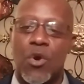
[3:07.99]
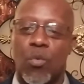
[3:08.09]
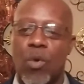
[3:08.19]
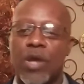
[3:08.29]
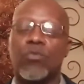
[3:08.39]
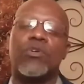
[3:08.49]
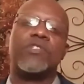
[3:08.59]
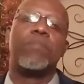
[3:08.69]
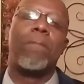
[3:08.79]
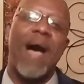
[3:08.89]
one
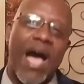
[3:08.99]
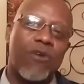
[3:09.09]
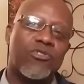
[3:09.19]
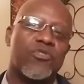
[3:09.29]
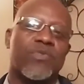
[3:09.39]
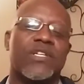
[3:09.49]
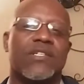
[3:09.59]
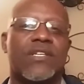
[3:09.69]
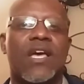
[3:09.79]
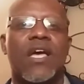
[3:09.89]
was boundaries.